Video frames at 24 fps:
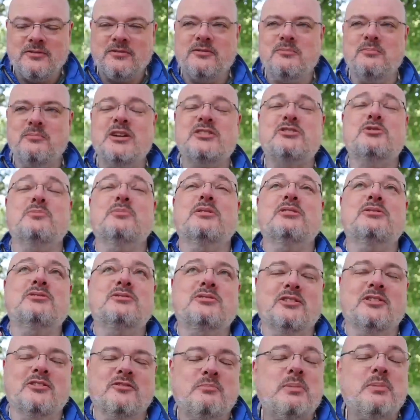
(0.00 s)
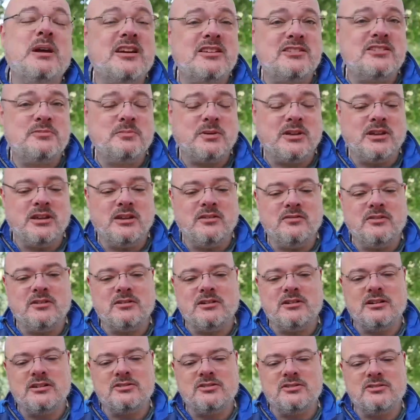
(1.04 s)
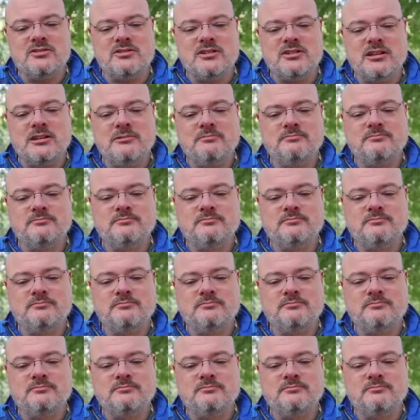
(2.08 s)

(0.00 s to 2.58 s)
measurement of past behavior, I should say,